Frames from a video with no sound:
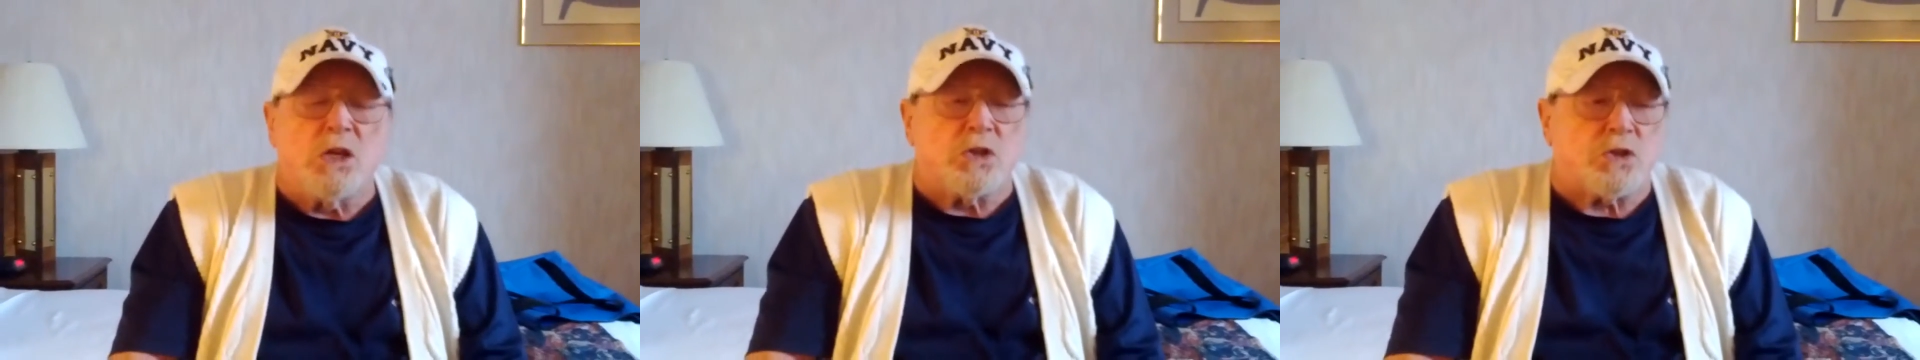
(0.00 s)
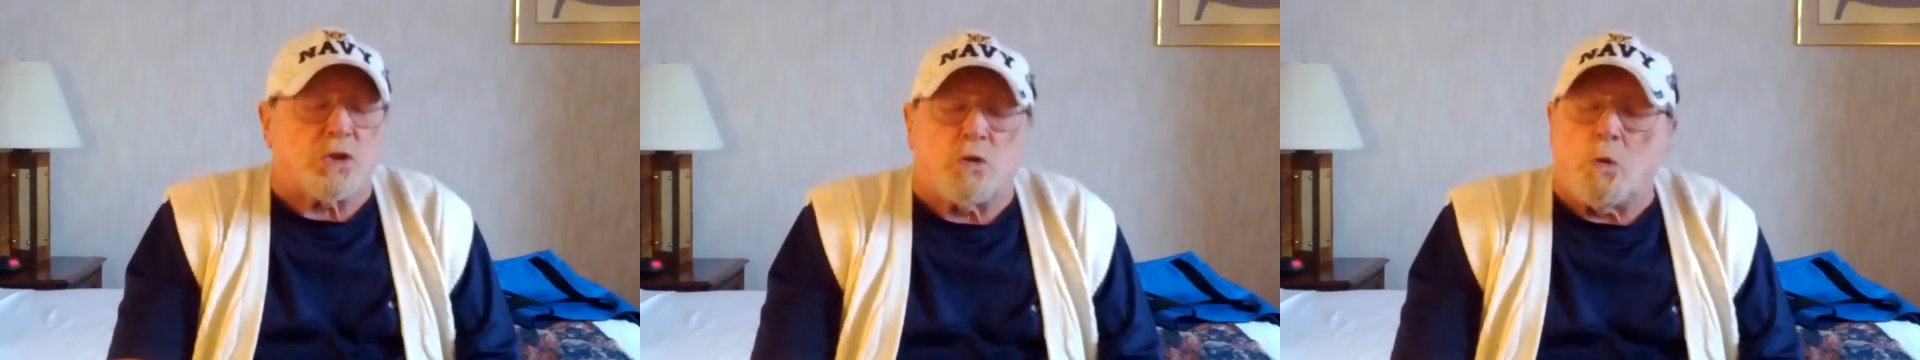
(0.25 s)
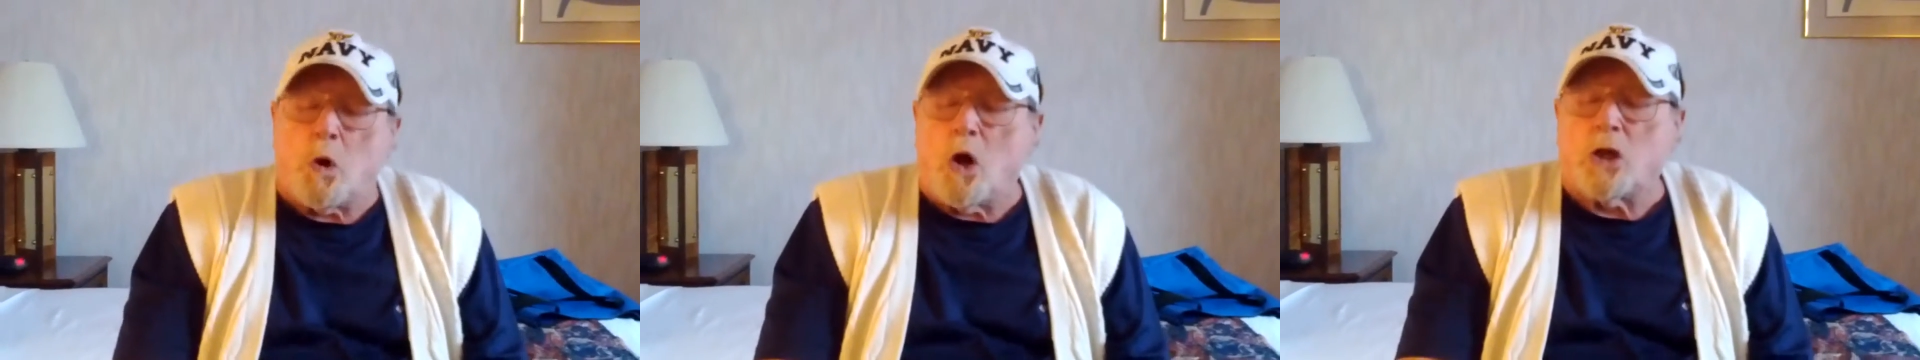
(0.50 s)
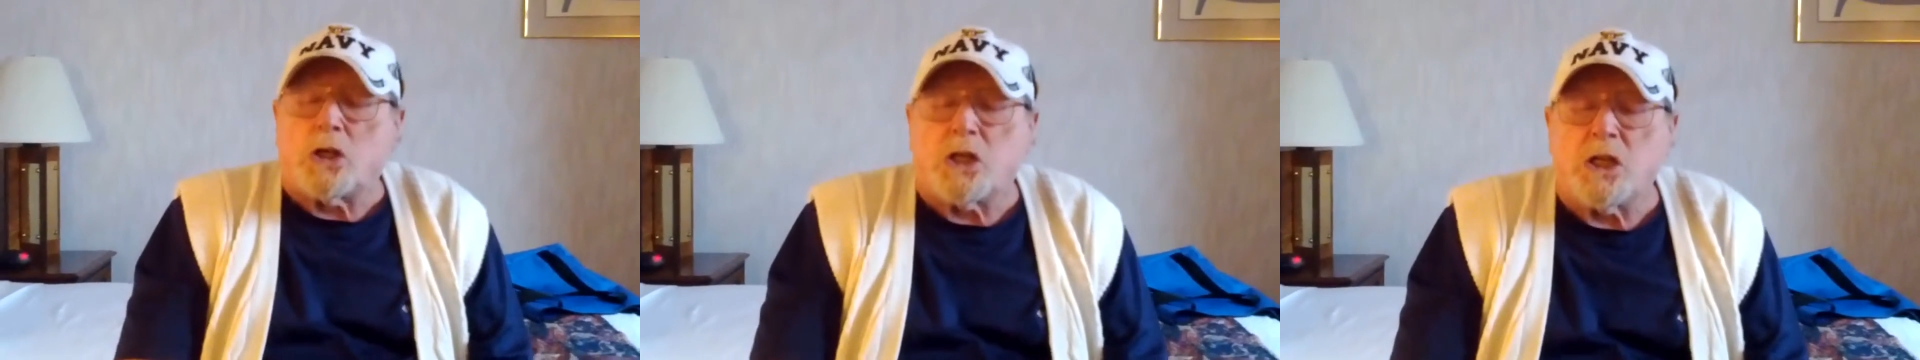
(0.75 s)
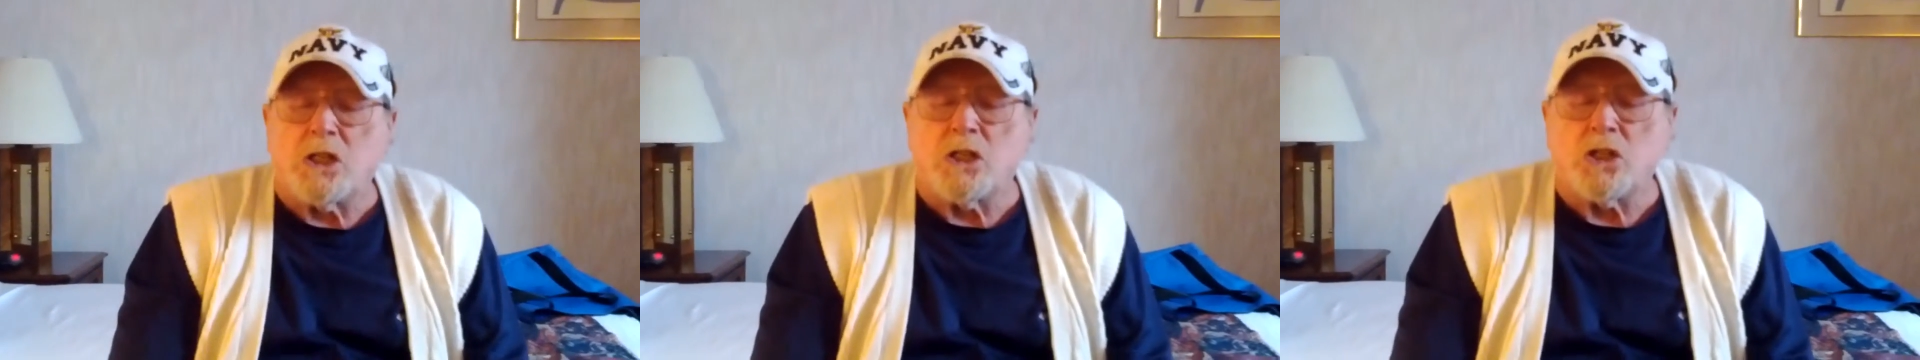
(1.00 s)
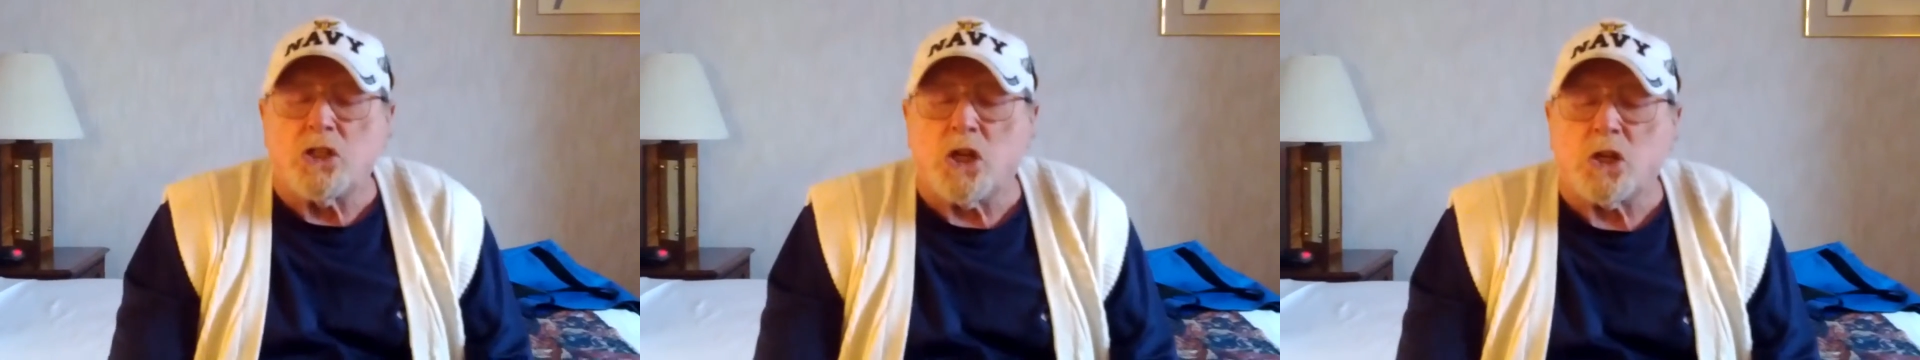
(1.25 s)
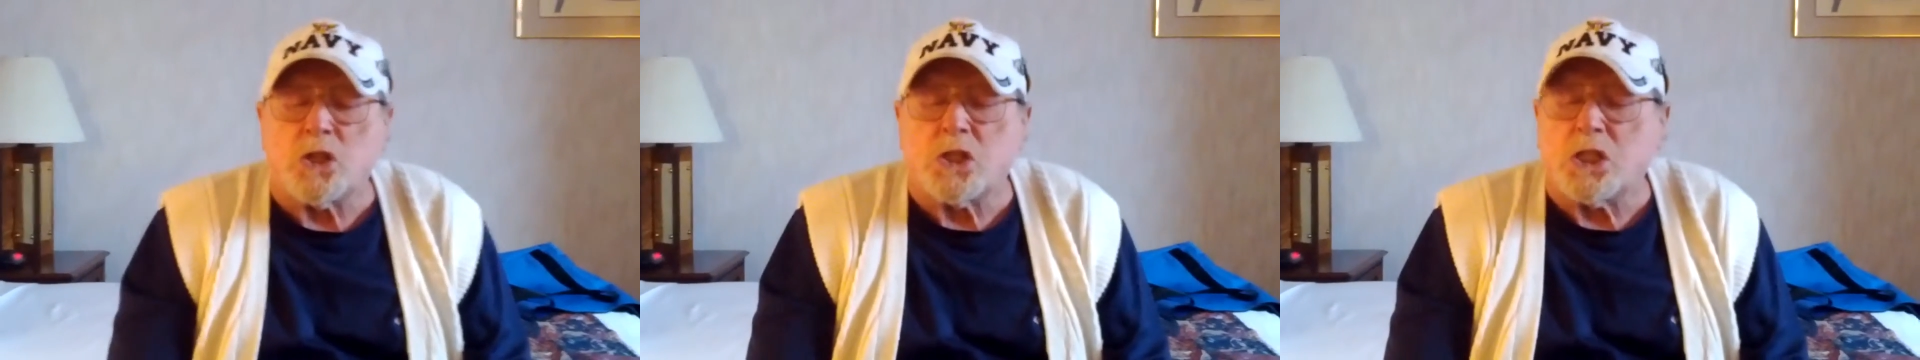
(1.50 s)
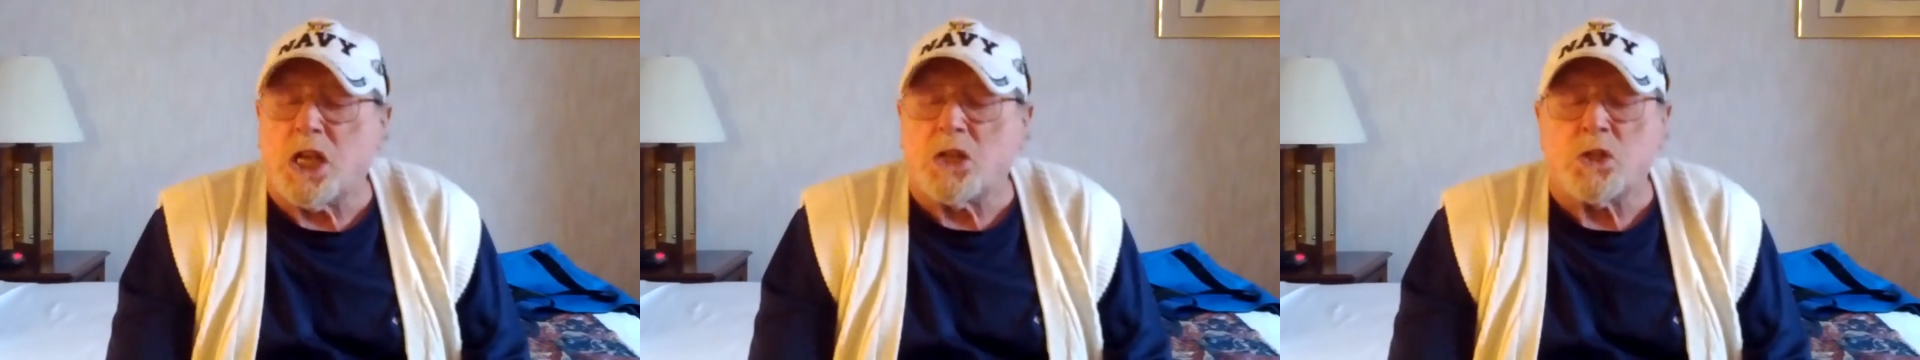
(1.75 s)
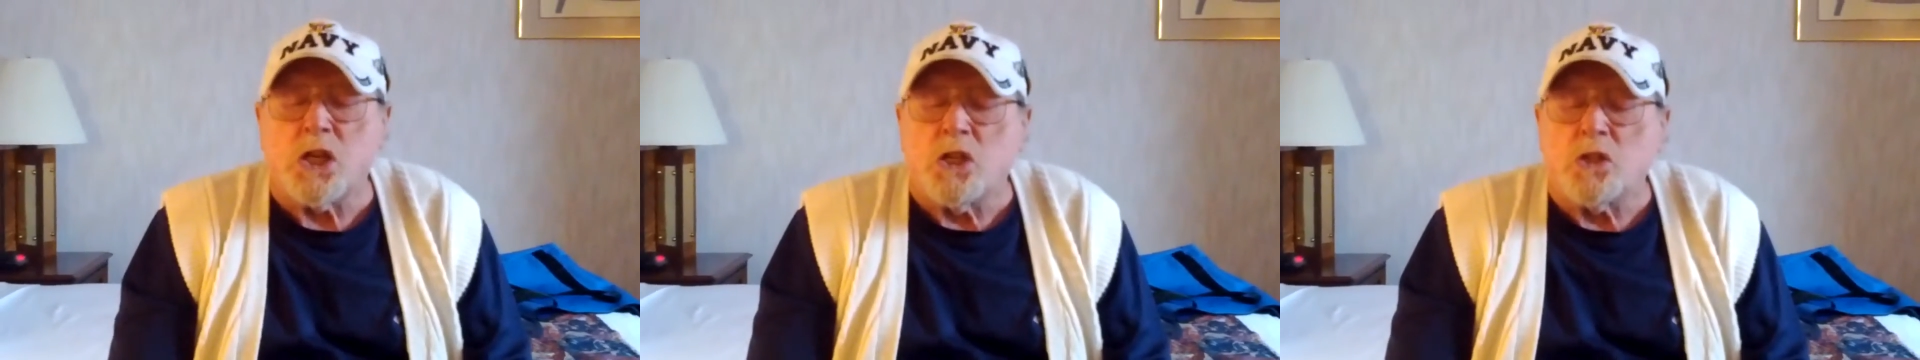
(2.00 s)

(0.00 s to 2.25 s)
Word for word: squawking just as